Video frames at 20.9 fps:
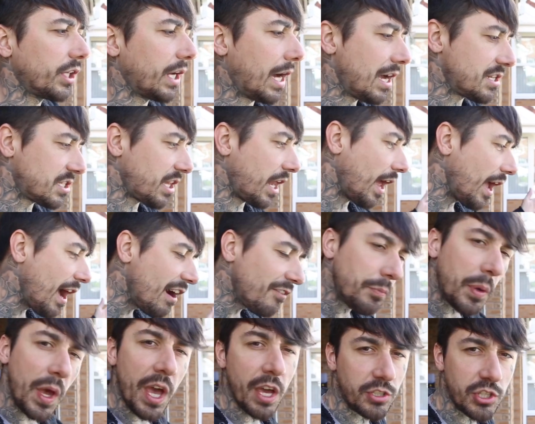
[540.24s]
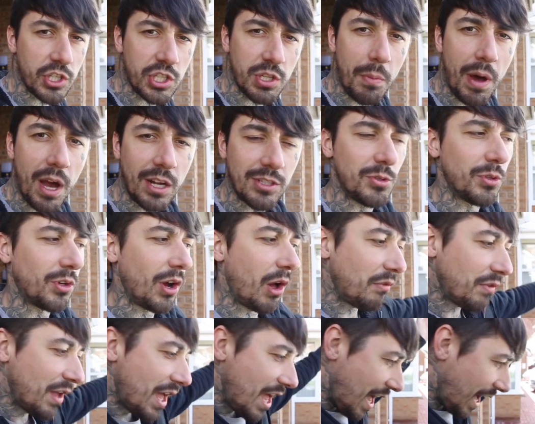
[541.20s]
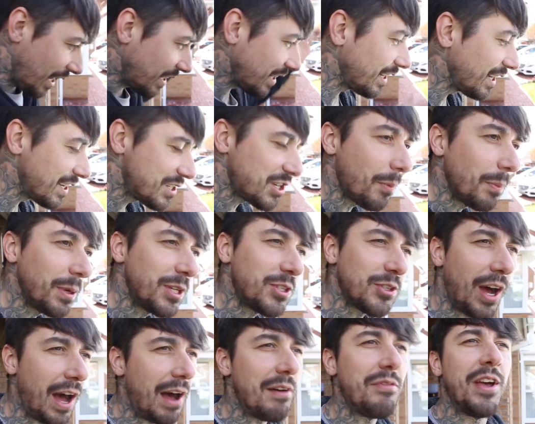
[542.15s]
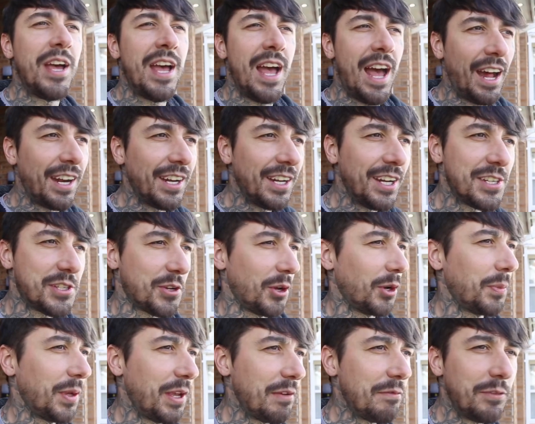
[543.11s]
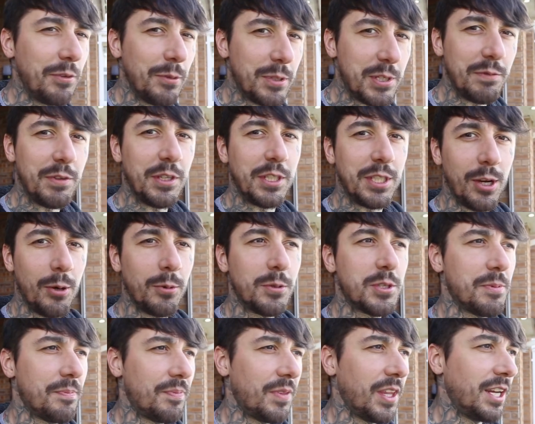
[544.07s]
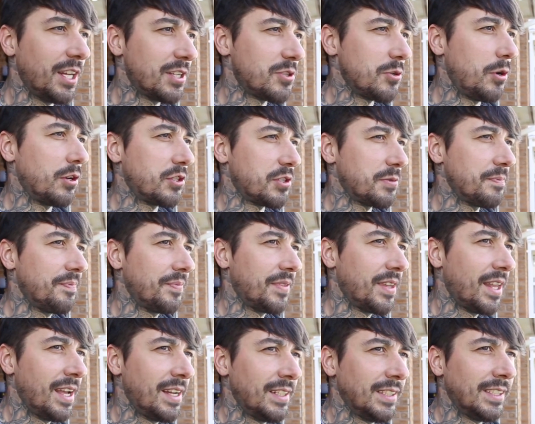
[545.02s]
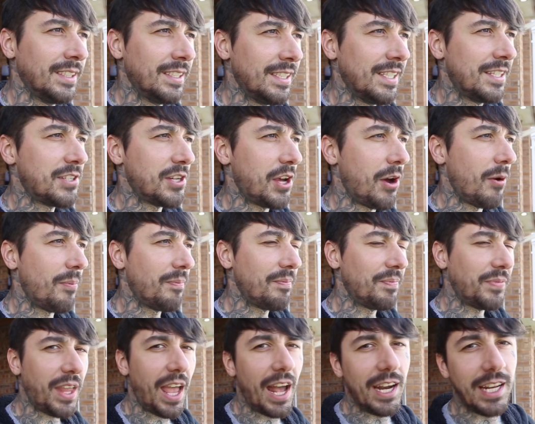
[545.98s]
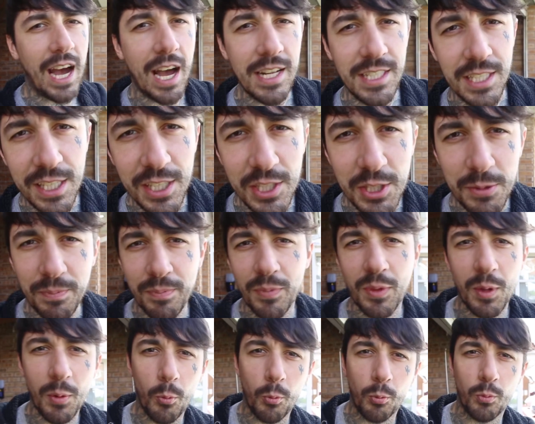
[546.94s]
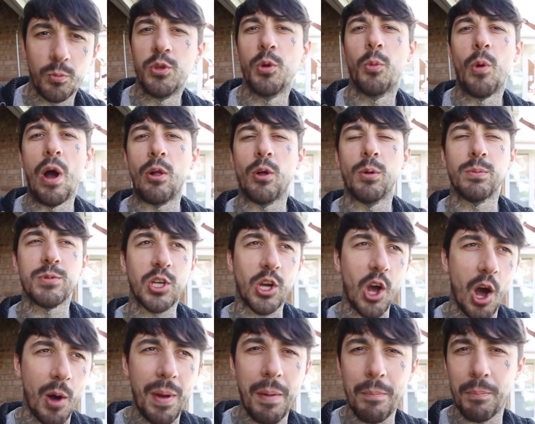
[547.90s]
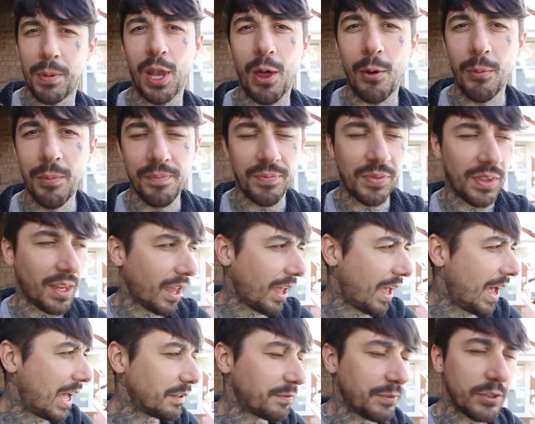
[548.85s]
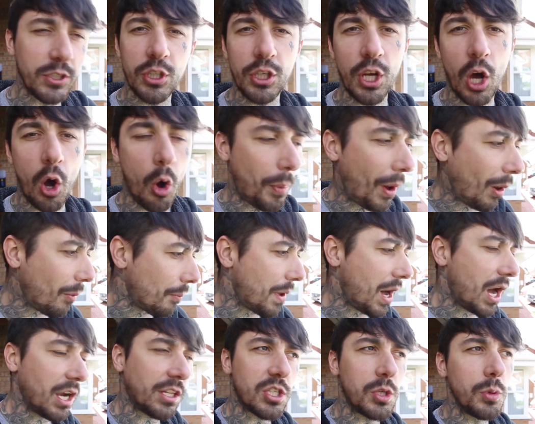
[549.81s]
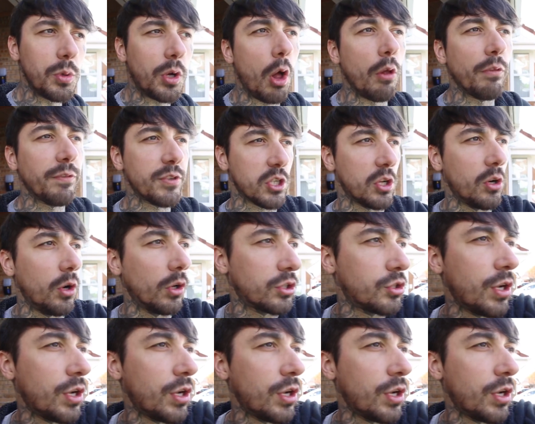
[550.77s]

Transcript: you guys that I have purchased the Mark II Golf, and it is on my drive, and it is going to be in future videos. It is awesome. So, any ideas, you're welcome to comment below. Anything you know about Mark II Golfs or